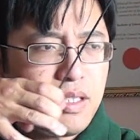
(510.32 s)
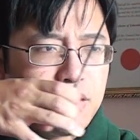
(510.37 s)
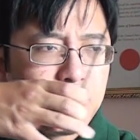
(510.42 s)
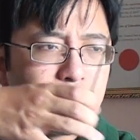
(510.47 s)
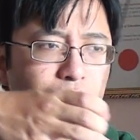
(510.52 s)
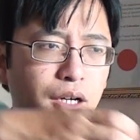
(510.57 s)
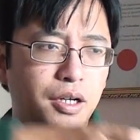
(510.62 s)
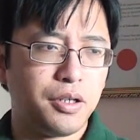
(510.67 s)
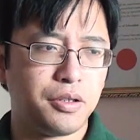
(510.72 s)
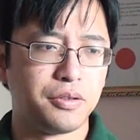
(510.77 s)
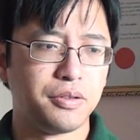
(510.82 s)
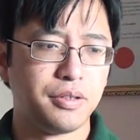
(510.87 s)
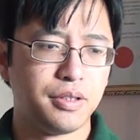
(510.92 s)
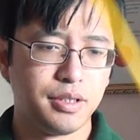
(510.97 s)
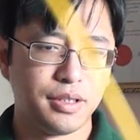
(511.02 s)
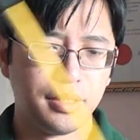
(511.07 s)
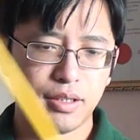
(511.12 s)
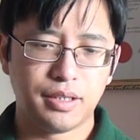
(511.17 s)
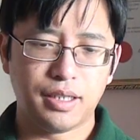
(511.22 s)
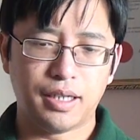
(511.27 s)
So
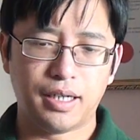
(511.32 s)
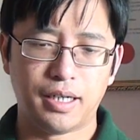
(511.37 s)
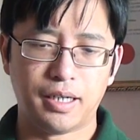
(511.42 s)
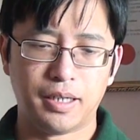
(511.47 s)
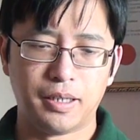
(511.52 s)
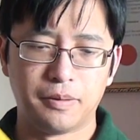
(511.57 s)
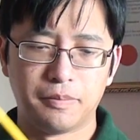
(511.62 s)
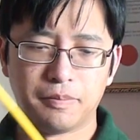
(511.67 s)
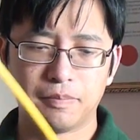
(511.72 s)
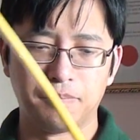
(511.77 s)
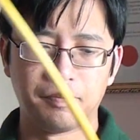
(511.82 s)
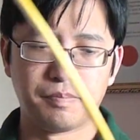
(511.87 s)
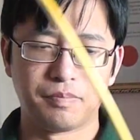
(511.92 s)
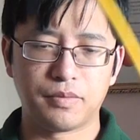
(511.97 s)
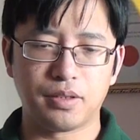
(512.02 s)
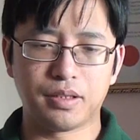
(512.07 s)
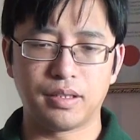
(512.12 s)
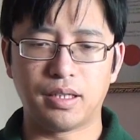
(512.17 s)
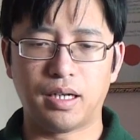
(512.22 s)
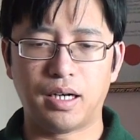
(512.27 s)

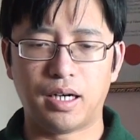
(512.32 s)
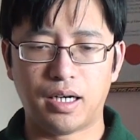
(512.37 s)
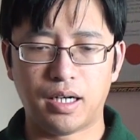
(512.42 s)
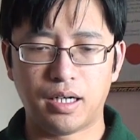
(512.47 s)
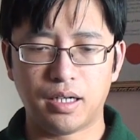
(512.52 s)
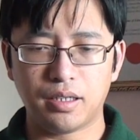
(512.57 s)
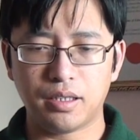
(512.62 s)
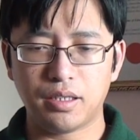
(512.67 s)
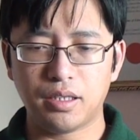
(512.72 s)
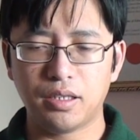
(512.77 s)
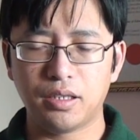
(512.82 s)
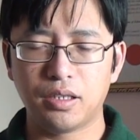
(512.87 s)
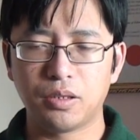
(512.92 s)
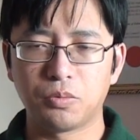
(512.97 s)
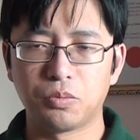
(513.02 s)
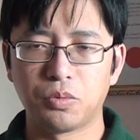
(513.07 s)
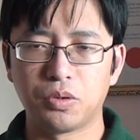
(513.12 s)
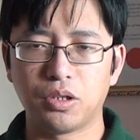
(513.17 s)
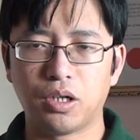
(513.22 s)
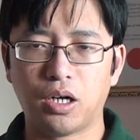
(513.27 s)
I
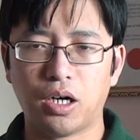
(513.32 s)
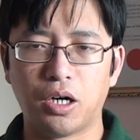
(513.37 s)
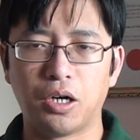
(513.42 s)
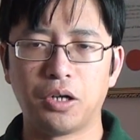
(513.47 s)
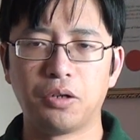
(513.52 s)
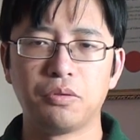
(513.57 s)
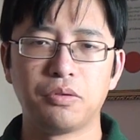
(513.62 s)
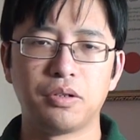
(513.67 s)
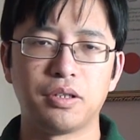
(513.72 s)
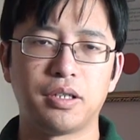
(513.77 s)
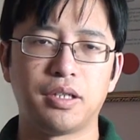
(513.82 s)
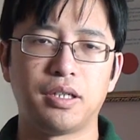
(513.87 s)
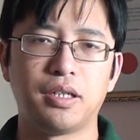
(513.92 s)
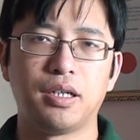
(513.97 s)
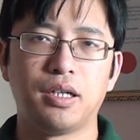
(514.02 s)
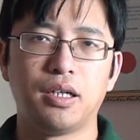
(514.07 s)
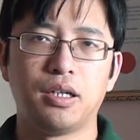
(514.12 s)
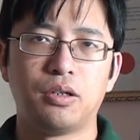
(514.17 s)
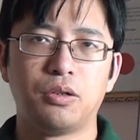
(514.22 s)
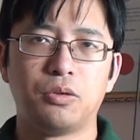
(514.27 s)
would
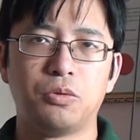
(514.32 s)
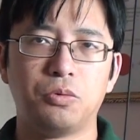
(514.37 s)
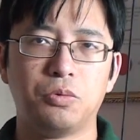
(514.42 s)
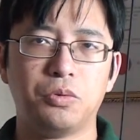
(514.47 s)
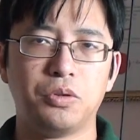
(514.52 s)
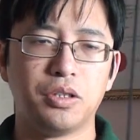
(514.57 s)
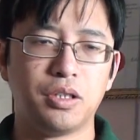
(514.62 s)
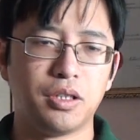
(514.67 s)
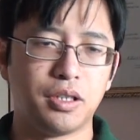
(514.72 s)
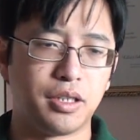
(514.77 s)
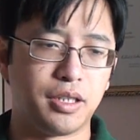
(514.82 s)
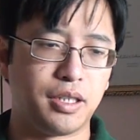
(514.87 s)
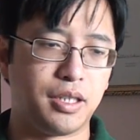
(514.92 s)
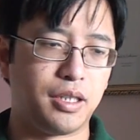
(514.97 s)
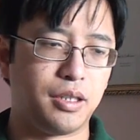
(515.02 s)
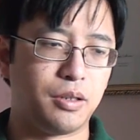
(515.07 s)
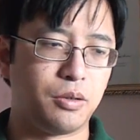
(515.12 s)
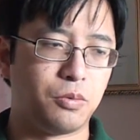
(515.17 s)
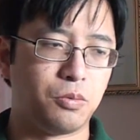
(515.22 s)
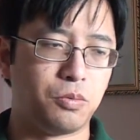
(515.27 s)
only
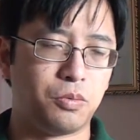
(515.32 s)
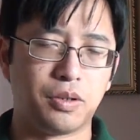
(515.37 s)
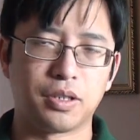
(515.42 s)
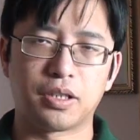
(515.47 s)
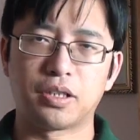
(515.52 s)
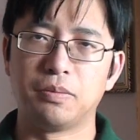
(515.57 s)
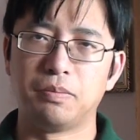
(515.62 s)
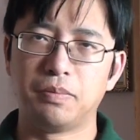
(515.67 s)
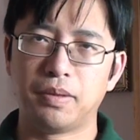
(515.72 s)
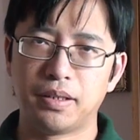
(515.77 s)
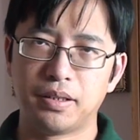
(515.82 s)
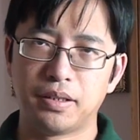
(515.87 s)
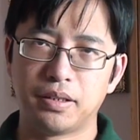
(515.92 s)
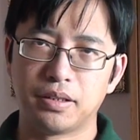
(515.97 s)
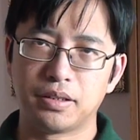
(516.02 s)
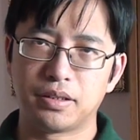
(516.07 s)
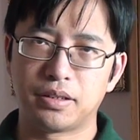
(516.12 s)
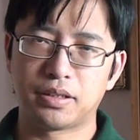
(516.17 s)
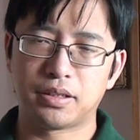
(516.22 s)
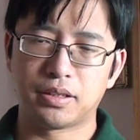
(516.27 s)
really recommend
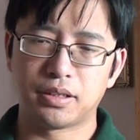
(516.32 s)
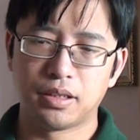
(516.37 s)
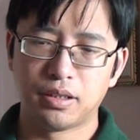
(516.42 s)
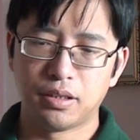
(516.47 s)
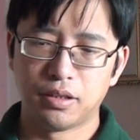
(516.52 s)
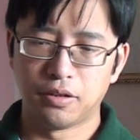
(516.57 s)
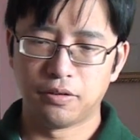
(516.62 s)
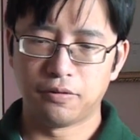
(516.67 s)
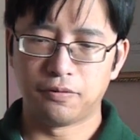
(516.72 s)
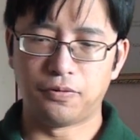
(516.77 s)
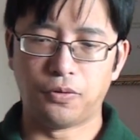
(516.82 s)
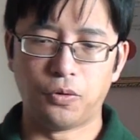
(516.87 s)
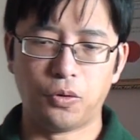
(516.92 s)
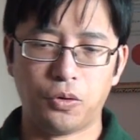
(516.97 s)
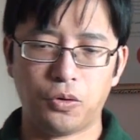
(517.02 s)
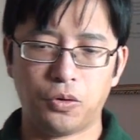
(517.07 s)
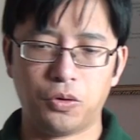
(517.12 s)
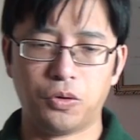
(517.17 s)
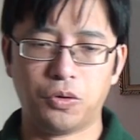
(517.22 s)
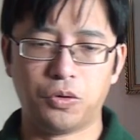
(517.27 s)
this
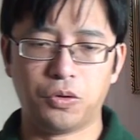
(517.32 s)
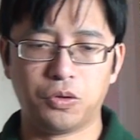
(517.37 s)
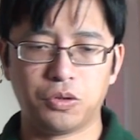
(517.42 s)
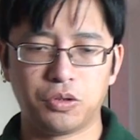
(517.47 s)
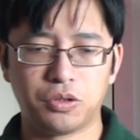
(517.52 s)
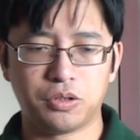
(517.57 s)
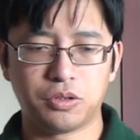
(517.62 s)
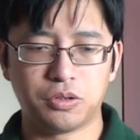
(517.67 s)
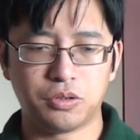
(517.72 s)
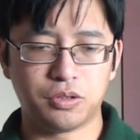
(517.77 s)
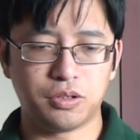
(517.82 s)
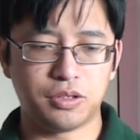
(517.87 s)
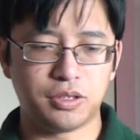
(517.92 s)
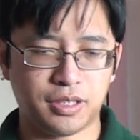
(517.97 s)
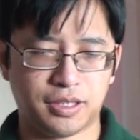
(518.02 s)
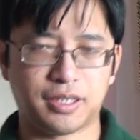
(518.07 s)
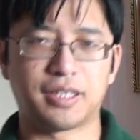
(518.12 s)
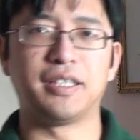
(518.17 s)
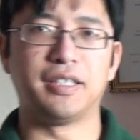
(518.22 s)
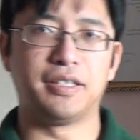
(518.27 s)
for
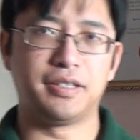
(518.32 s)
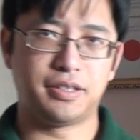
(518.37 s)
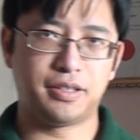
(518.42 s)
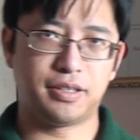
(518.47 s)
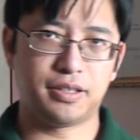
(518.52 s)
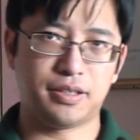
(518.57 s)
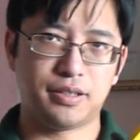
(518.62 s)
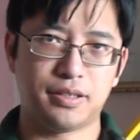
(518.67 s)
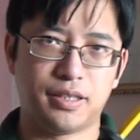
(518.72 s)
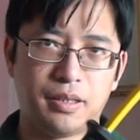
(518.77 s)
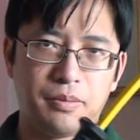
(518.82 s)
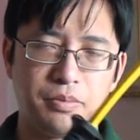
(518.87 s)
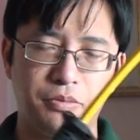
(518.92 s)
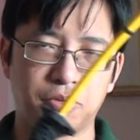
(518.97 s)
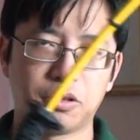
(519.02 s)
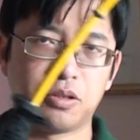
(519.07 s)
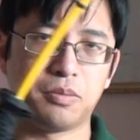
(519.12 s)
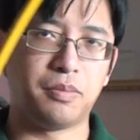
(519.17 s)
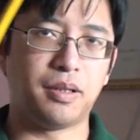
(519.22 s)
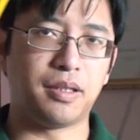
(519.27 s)
young kids. I'm
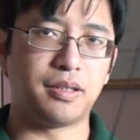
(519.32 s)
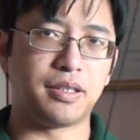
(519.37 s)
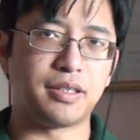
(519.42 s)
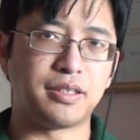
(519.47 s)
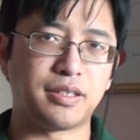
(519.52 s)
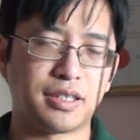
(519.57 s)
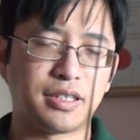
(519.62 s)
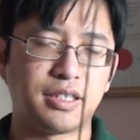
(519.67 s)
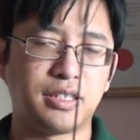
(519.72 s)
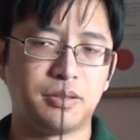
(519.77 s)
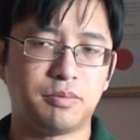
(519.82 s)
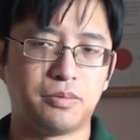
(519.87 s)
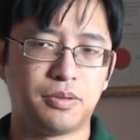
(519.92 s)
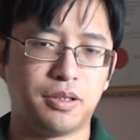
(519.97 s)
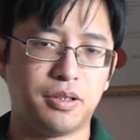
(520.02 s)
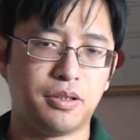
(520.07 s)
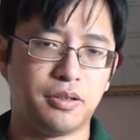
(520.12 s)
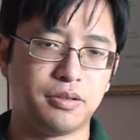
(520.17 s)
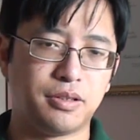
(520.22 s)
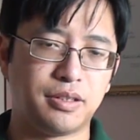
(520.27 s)
talking about the
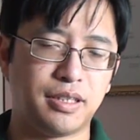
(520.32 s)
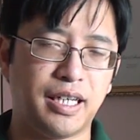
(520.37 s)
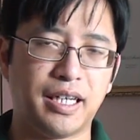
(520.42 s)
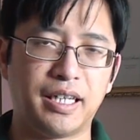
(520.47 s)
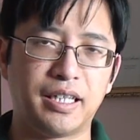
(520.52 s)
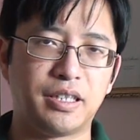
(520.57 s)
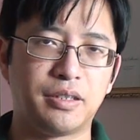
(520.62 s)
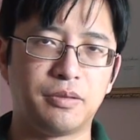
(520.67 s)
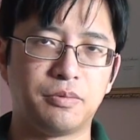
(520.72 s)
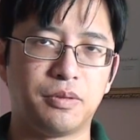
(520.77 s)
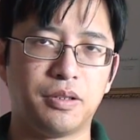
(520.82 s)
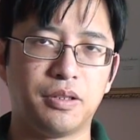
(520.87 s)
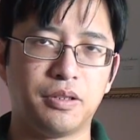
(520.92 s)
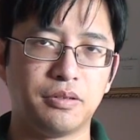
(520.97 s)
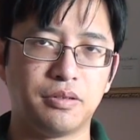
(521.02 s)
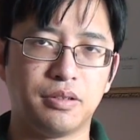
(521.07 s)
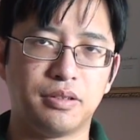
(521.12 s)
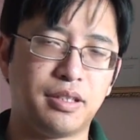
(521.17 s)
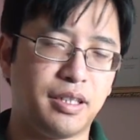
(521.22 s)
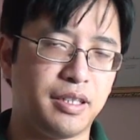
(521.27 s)
6-year-olds, the
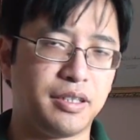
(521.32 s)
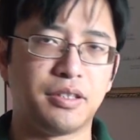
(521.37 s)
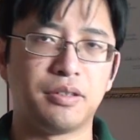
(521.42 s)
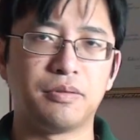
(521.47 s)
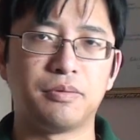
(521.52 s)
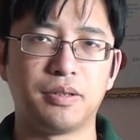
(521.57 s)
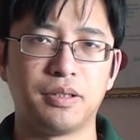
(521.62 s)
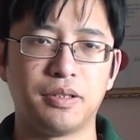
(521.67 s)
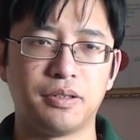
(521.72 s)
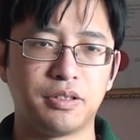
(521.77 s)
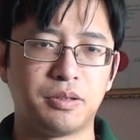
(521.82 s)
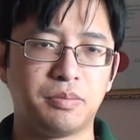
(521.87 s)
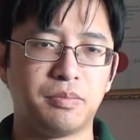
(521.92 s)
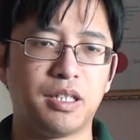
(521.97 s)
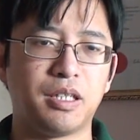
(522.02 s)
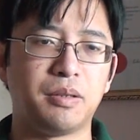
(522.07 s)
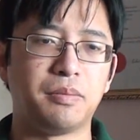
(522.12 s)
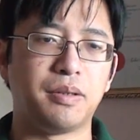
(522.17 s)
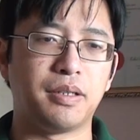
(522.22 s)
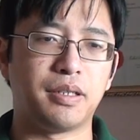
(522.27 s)
8-year-olds, the 10-year-olds
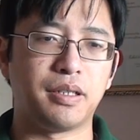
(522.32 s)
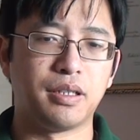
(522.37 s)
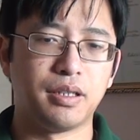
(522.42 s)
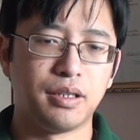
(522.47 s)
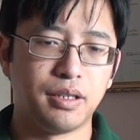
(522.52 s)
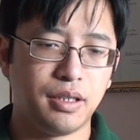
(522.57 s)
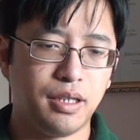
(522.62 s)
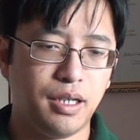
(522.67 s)
maybe.